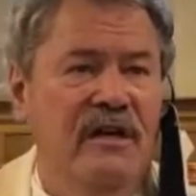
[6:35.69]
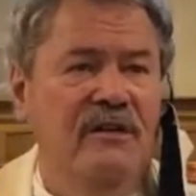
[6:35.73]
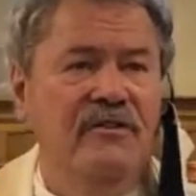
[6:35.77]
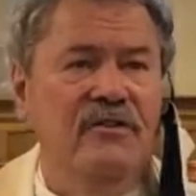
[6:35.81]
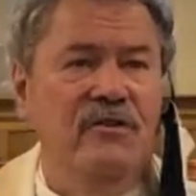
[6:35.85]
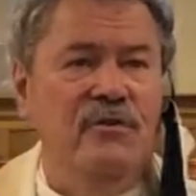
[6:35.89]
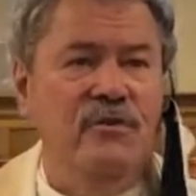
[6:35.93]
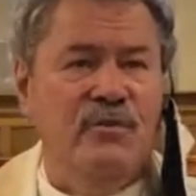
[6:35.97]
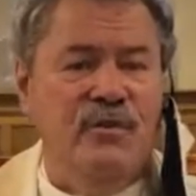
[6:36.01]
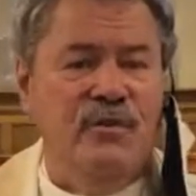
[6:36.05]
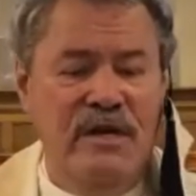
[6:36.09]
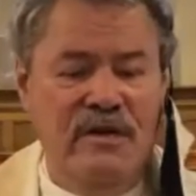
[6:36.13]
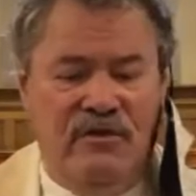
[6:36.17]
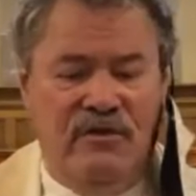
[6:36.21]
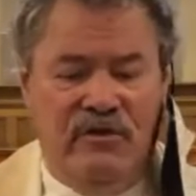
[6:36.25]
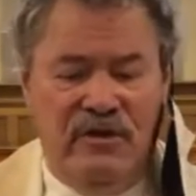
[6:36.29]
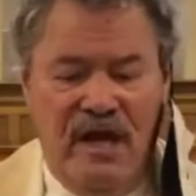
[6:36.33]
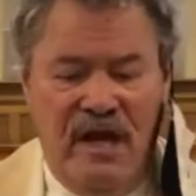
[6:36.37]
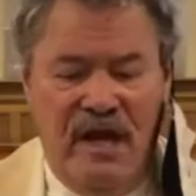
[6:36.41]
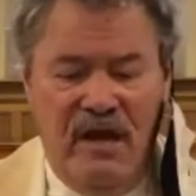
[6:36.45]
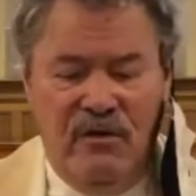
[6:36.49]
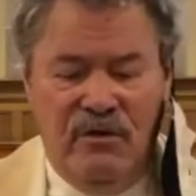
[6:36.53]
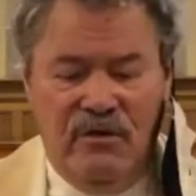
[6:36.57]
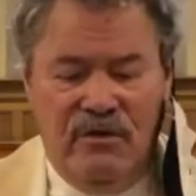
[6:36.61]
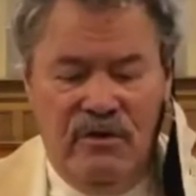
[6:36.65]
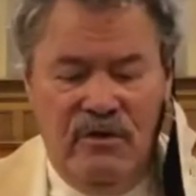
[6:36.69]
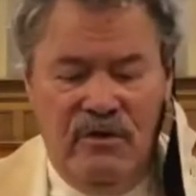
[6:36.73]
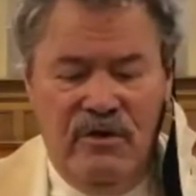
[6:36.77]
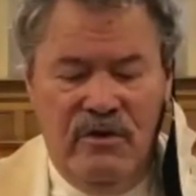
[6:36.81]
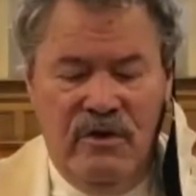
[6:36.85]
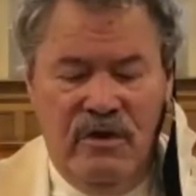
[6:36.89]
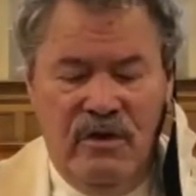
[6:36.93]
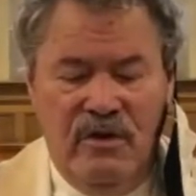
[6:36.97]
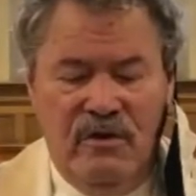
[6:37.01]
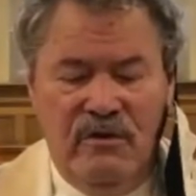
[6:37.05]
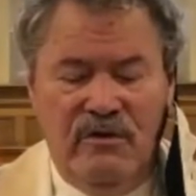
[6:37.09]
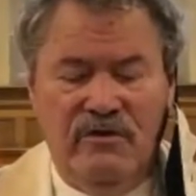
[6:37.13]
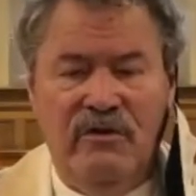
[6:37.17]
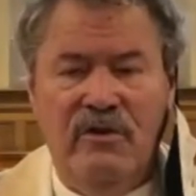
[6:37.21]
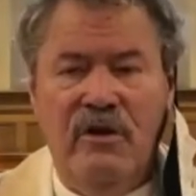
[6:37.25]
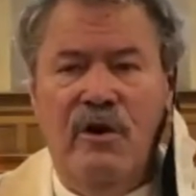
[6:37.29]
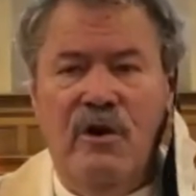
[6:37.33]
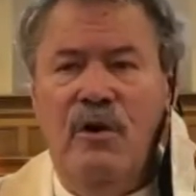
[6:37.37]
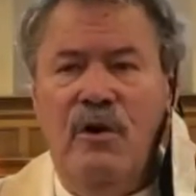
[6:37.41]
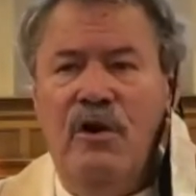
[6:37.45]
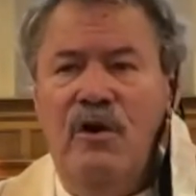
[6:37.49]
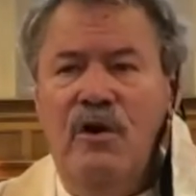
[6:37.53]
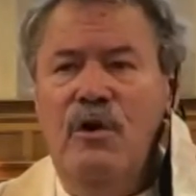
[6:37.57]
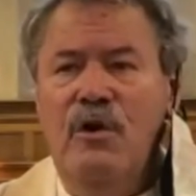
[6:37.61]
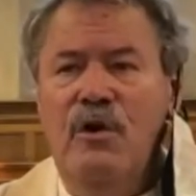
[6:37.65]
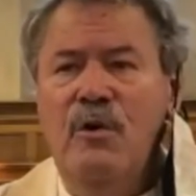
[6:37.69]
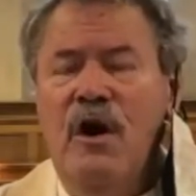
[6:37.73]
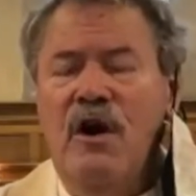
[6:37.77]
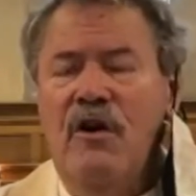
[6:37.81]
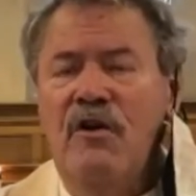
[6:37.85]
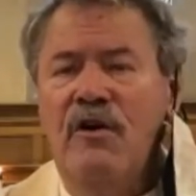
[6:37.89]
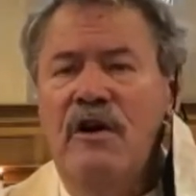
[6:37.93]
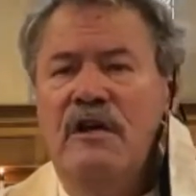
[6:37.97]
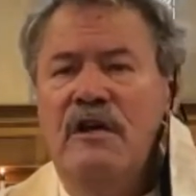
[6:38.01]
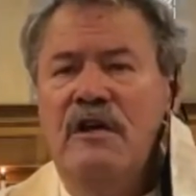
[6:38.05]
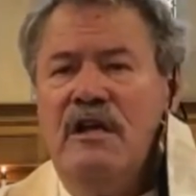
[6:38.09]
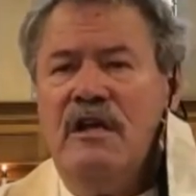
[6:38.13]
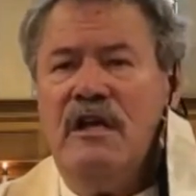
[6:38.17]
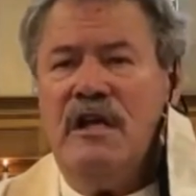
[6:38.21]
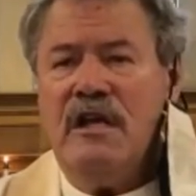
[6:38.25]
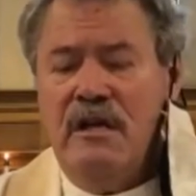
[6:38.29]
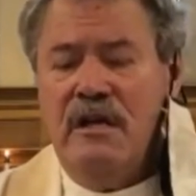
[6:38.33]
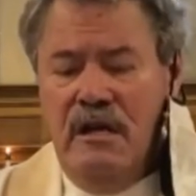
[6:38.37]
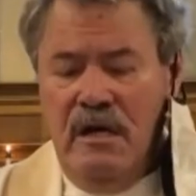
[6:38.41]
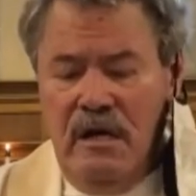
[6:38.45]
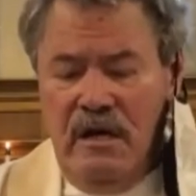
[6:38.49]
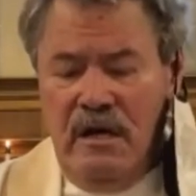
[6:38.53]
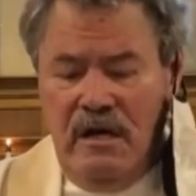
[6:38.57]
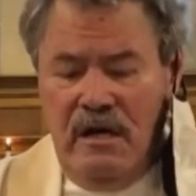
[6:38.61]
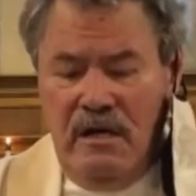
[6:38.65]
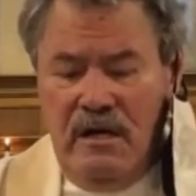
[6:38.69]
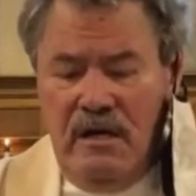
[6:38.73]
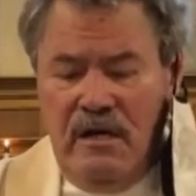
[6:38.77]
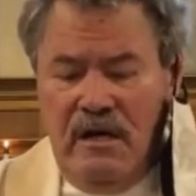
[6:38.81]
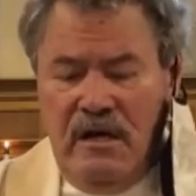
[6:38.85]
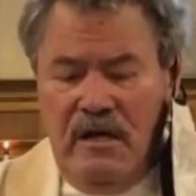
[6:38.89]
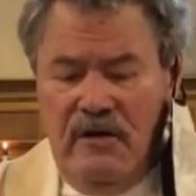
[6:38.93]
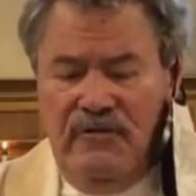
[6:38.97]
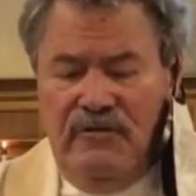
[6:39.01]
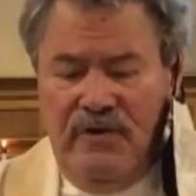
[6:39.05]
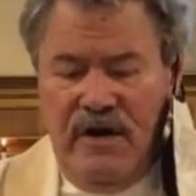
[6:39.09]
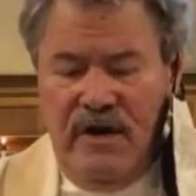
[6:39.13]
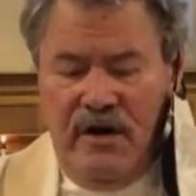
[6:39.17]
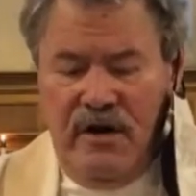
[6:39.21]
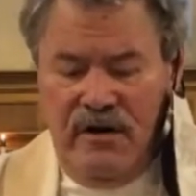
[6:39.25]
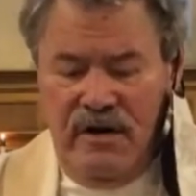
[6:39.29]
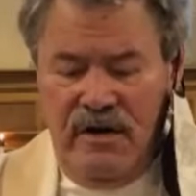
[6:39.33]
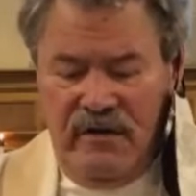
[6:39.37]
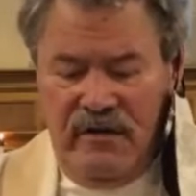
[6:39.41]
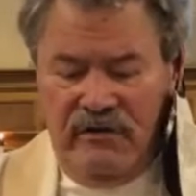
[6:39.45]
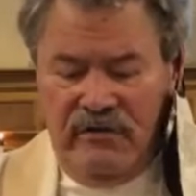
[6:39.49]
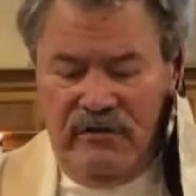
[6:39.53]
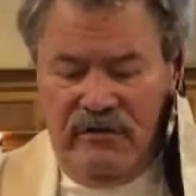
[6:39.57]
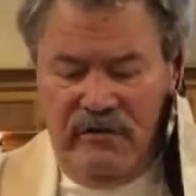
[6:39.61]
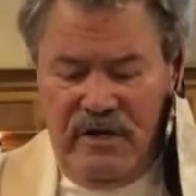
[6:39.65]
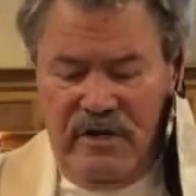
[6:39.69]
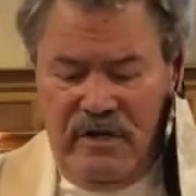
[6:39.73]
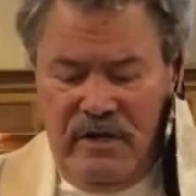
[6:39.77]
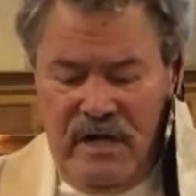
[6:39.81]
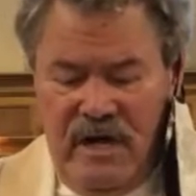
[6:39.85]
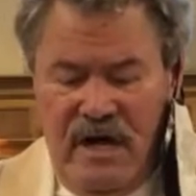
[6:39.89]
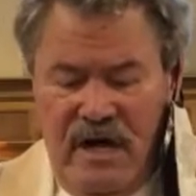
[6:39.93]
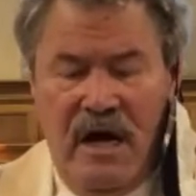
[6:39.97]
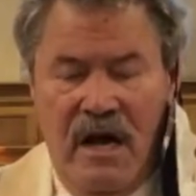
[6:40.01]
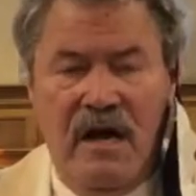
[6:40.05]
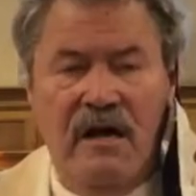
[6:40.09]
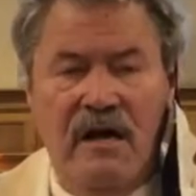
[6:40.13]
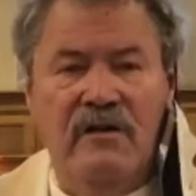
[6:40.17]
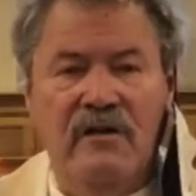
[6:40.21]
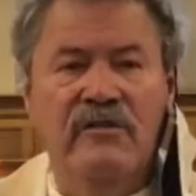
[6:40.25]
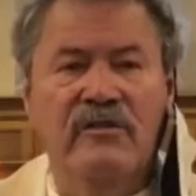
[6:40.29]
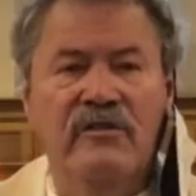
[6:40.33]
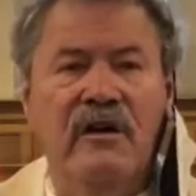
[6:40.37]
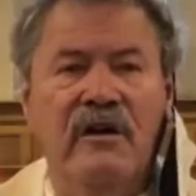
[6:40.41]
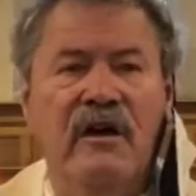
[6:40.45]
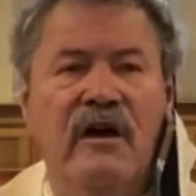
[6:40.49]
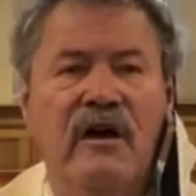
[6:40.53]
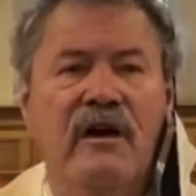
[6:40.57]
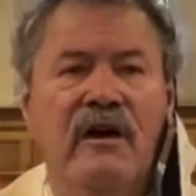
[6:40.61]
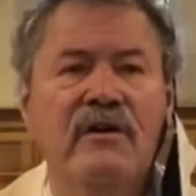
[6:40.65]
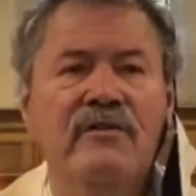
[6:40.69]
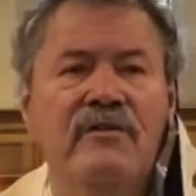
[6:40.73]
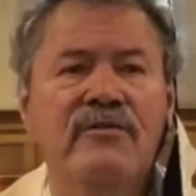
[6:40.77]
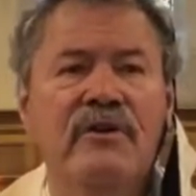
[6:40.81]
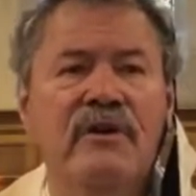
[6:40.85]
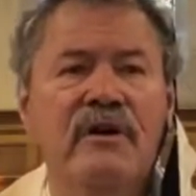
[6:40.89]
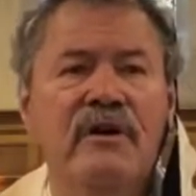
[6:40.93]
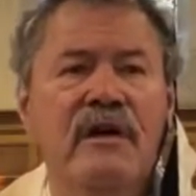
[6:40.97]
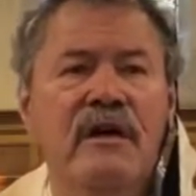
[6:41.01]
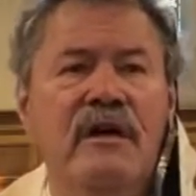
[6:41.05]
to reach out to those who are in need of various kinds of